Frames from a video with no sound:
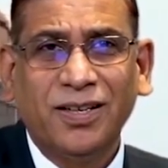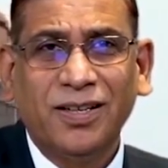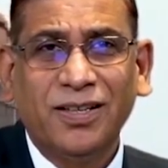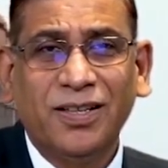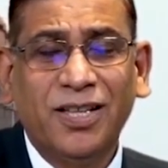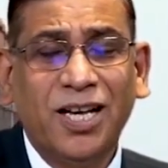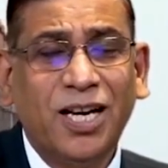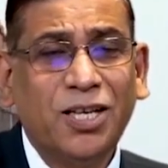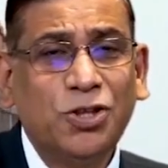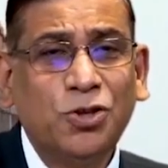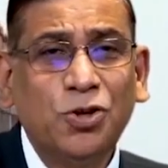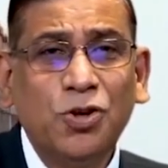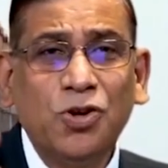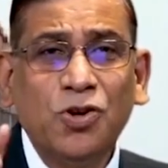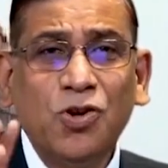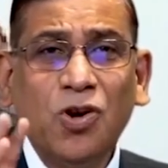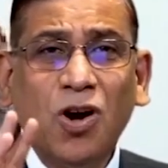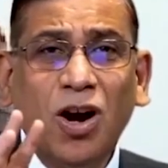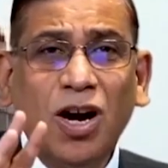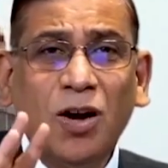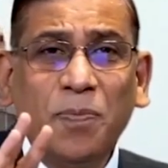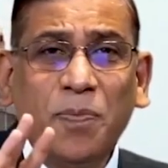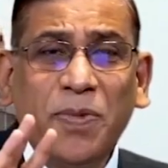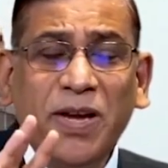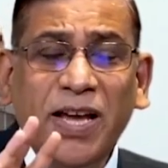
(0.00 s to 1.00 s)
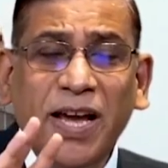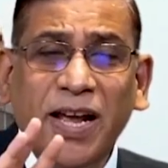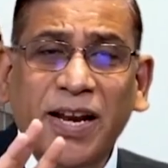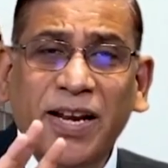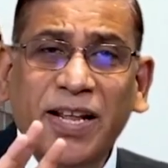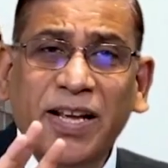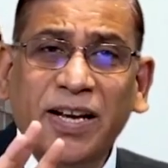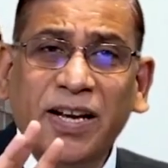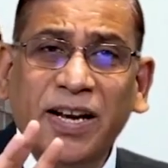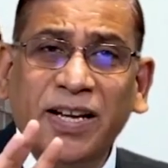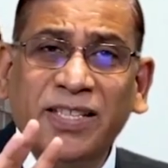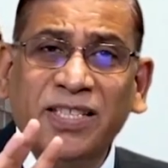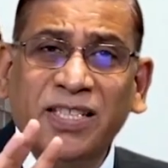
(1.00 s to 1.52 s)
There should not be
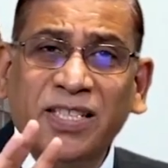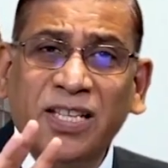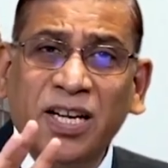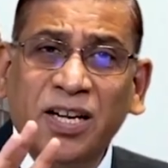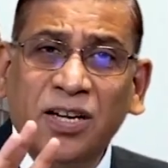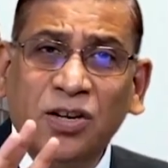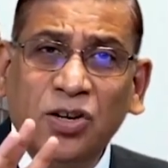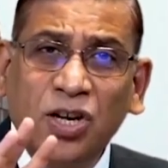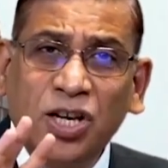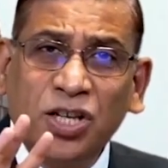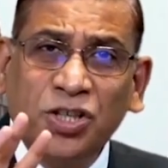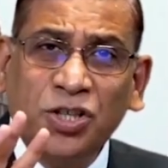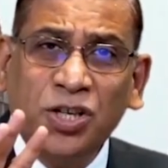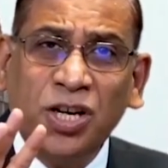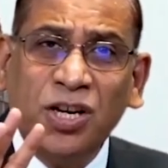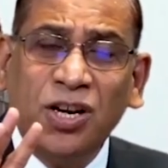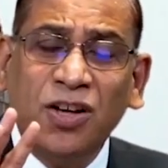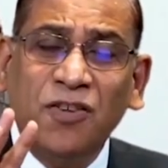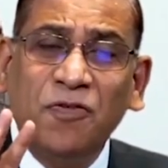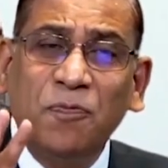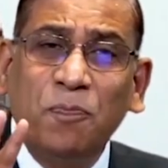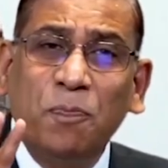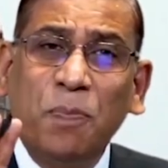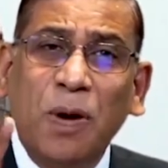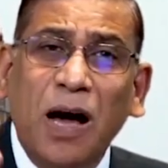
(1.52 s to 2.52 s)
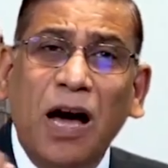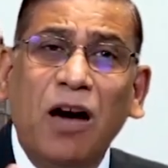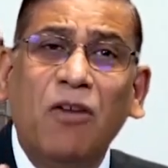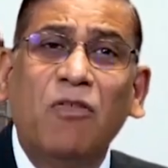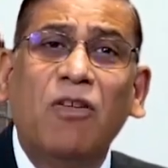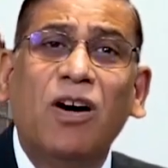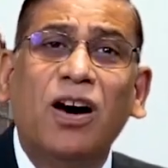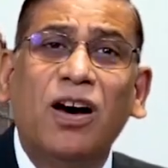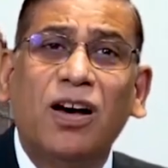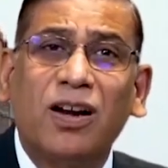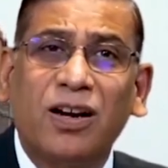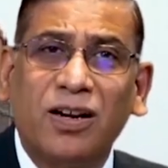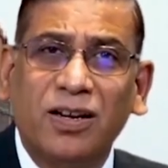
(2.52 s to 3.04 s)
any concentration of
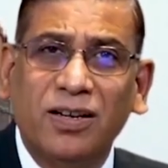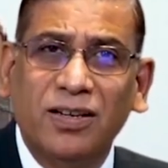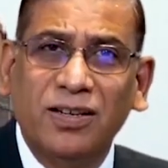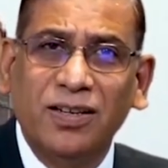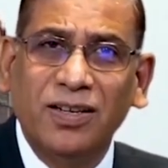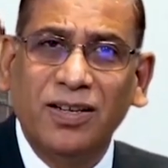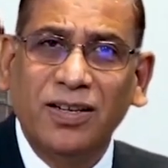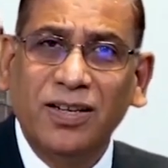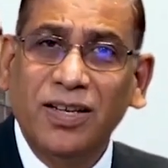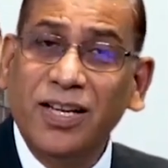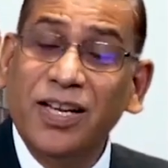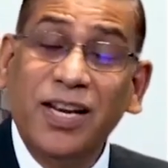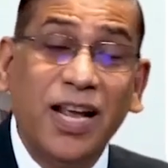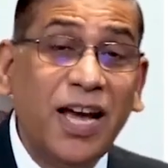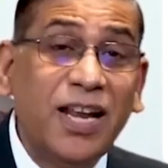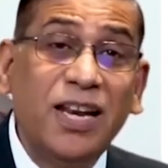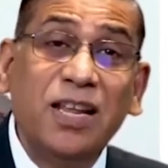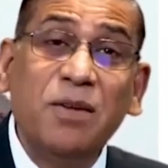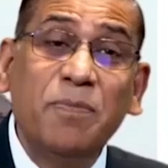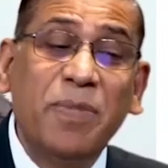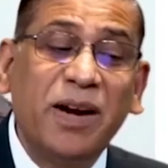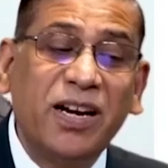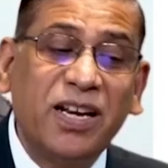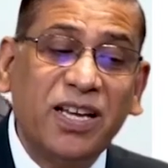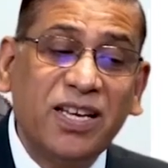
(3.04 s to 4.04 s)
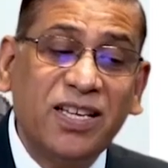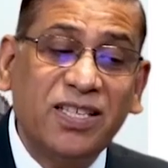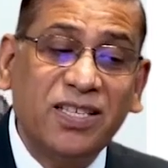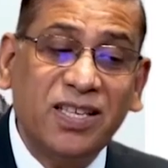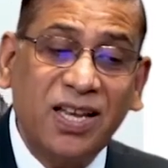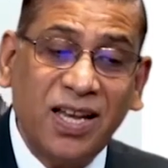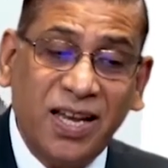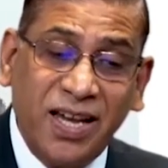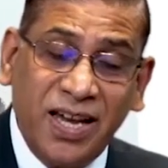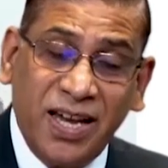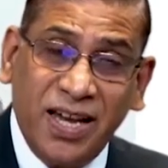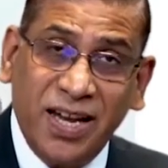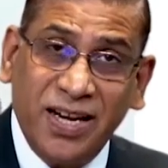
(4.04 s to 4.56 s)
power in anybody's
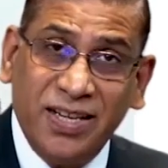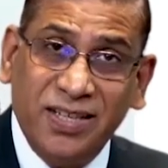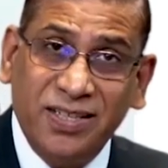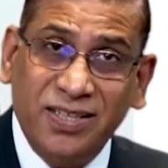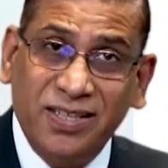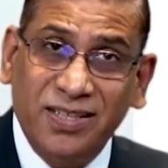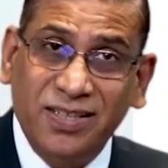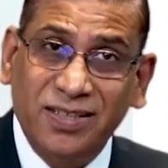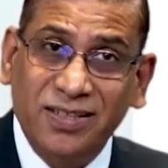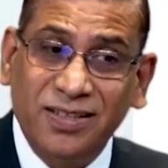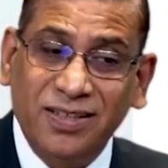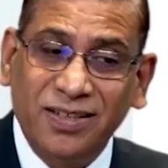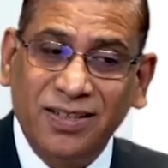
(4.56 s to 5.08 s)
hands.